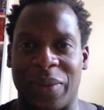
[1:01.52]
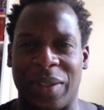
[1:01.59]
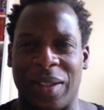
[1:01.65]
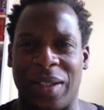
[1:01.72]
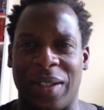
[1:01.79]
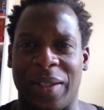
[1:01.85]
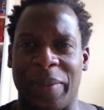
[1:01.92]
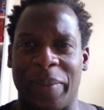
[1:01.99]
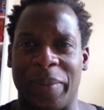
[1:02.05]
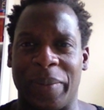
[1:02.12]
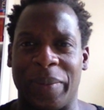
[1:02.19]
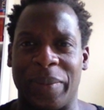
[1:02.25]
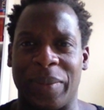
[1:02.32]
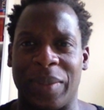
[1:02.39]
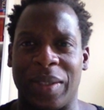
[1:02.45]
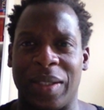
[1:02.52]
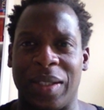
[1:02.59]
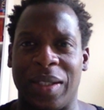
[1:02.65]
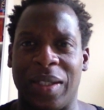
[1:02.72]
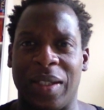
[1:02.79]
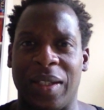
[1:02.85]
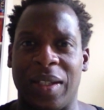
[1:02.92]
Um,
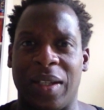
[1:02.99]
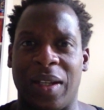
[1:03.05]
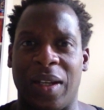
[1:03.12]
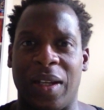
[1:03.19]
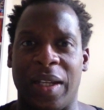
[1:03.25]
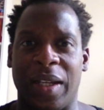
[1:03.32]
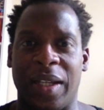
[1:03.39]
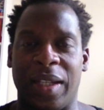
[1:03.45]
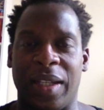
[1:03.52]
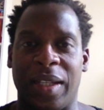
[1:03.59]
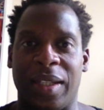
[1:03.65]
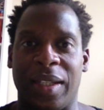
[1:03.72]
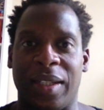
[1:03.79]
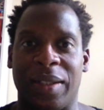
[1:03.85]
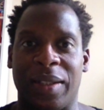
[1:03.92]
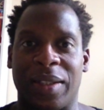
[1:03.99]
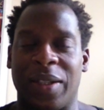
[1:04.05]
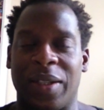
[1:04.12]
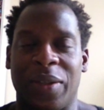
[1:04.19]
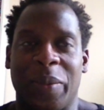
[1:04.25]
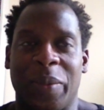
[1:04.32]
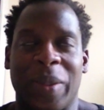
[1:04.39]
I I don't
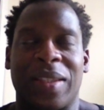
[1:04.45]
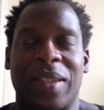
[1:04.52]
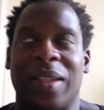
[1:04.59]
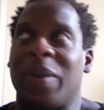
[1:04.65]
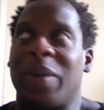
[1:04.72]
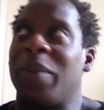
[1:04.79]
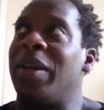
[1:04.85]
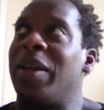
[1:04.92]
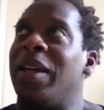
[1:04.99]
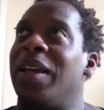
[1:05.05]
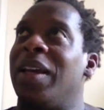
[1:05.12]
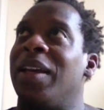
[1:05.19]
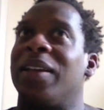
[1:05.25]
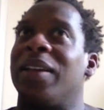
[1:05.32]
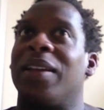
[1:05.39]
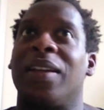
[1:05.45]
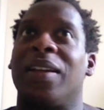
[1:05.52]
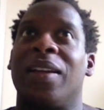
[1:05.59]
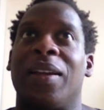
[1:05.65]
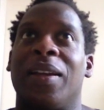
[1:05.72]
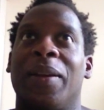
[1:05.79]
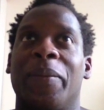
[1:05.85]
know. The best thing about my hair
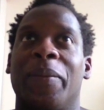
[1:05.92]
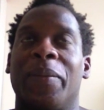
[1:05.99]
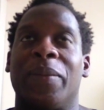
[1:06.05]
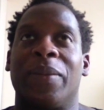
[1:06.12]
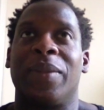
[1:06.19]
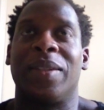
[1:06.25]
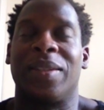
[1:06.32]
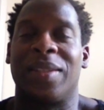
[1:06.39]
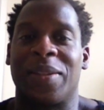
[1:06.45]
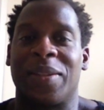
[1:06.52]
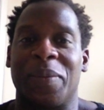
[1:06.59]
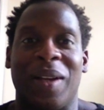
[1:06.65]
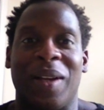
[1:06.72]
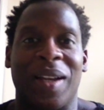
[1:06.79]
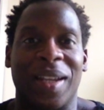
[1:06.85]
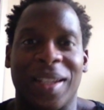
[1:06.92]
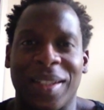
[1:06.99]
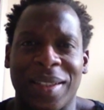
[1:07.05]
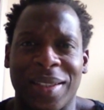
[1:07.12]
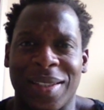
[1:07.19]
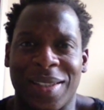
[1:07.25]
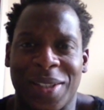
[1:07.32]
is it's mine.
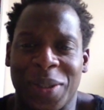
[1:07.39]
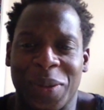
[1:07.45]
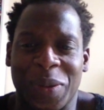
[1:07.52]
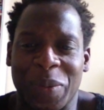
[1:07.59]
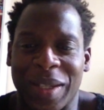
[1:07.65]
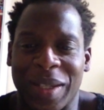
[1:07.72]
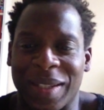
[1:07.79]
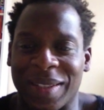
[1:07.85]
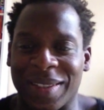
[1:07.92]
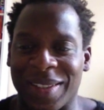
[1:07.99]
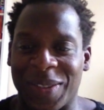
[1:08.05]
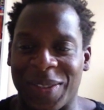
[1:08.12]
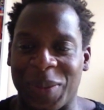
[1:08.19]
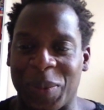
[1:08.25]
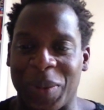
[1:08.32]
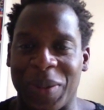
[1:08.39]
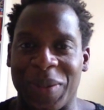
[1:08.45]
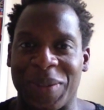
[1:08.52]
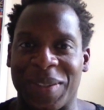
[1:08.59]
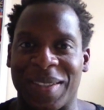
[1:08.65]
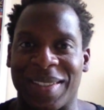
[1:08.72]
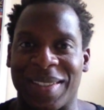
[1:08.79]
It suits me, I suppose.